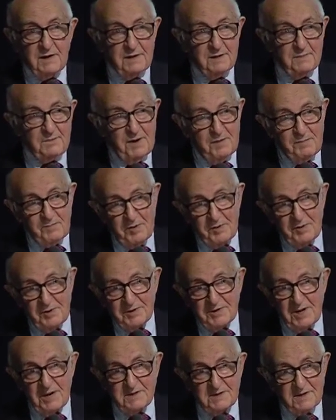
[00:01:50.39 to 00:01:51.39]
let me
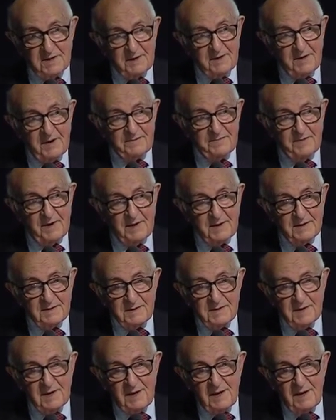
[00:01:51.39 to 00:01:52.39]
apologize in
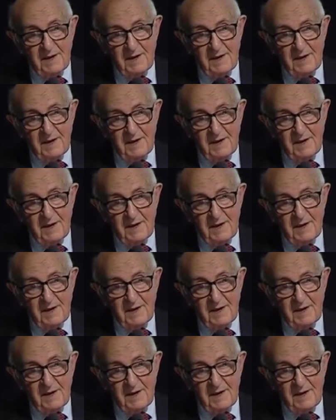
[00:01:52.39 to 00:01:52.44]
advance.